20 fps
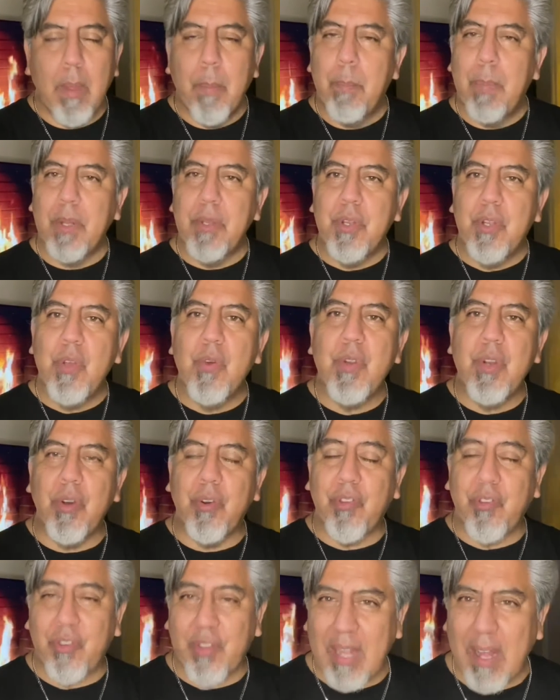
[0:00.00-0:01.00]
But you
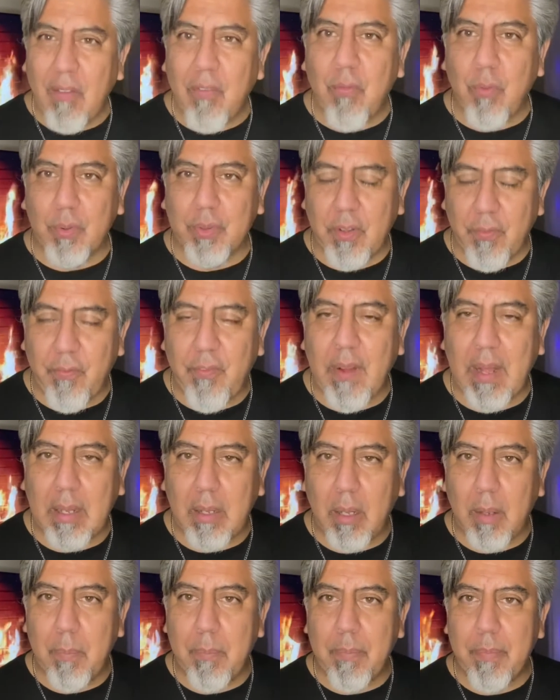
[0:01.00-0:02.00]
yourself will
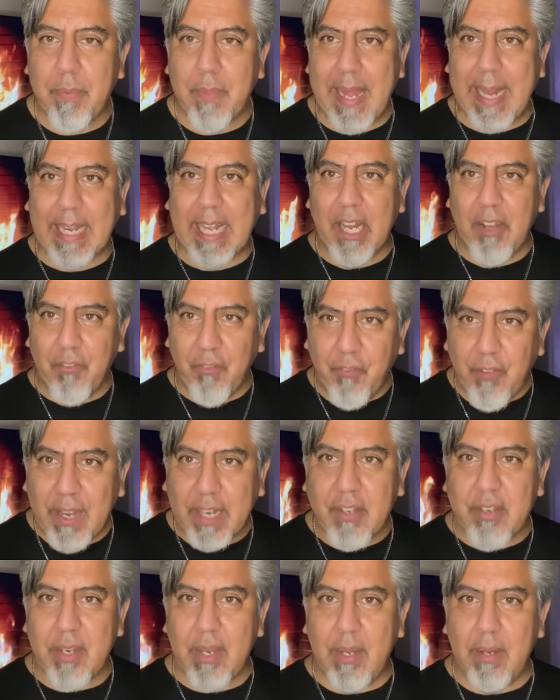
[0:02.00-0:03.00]
develop that
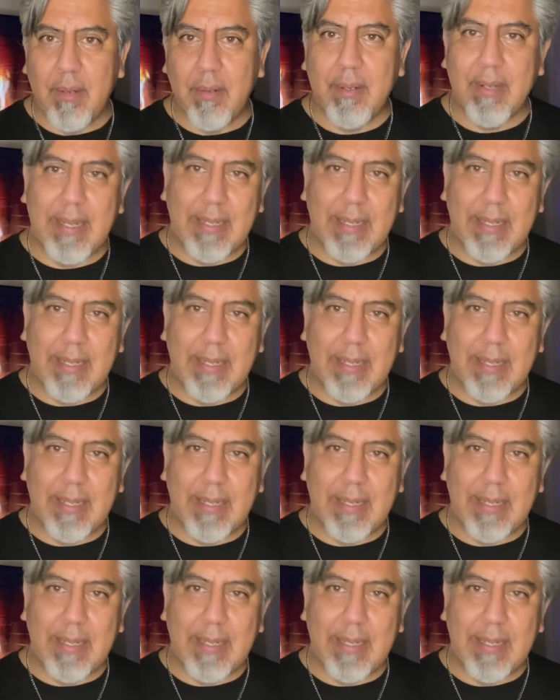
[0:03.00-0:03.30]
conviction.